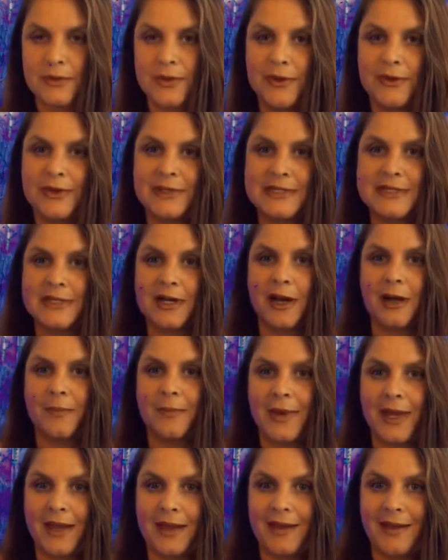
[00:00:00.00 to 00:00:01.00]
We start
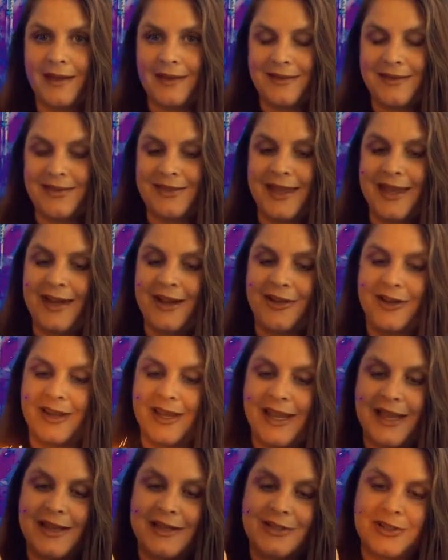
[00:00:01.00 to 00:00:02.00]
by lighting
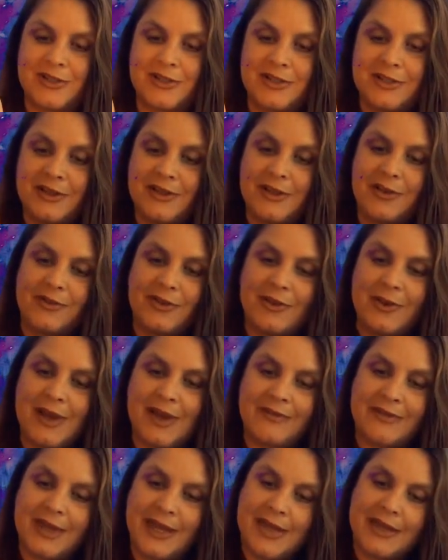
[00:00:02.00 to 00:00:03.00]
our candle. If you
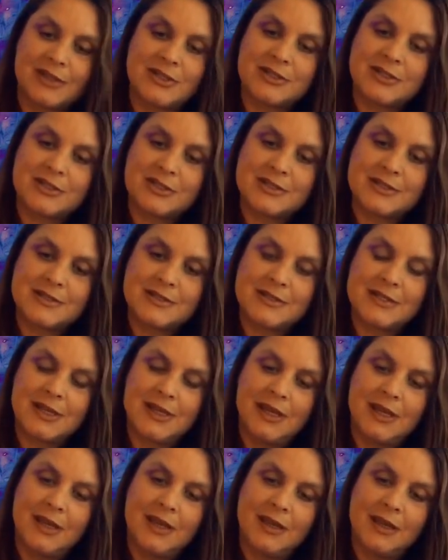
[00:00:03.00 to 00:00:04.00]
have candles,
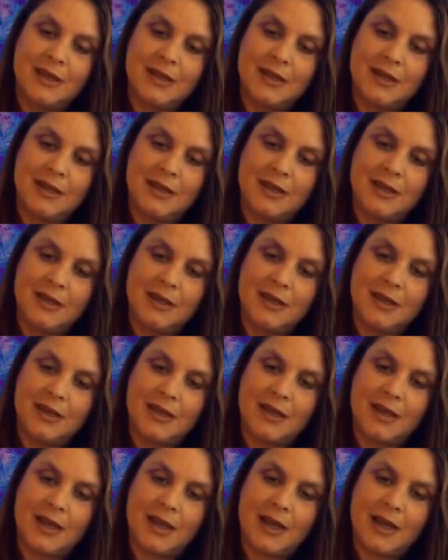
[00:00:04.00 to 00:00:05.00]

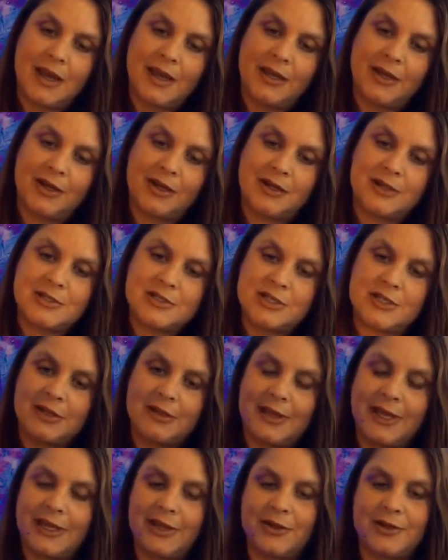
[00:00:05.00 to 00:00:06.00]
I encourage you to
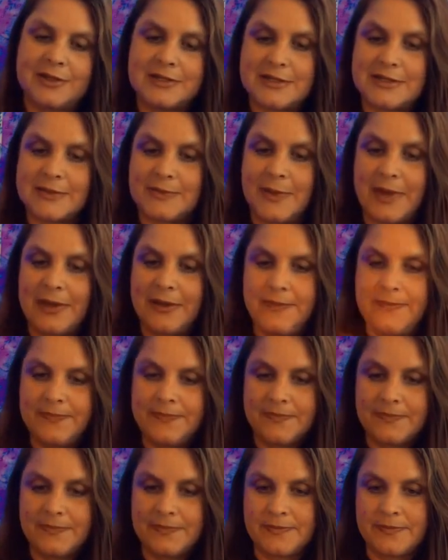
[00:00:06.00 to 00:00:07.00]
light yours as well.
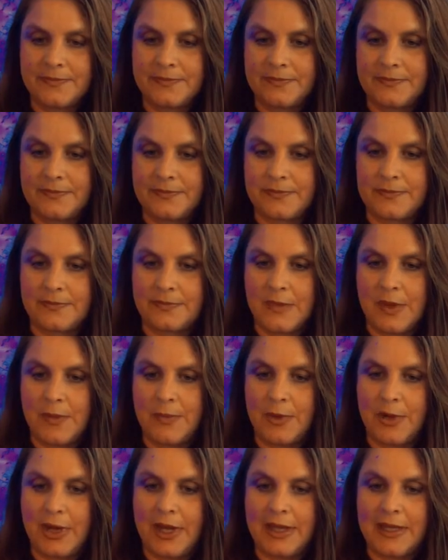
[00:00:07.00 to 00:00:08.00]

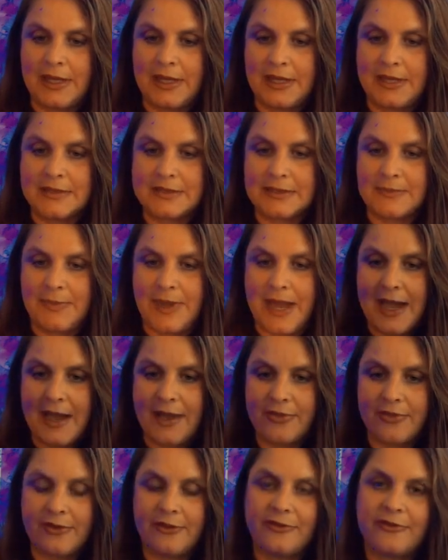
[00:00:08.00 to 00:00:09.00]
Munay key is a
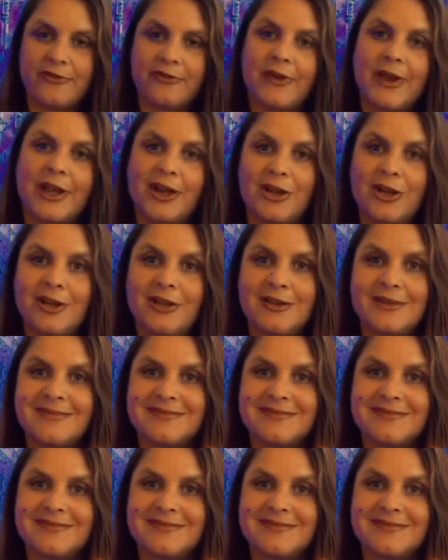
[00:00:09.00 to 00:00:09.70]
path of fire.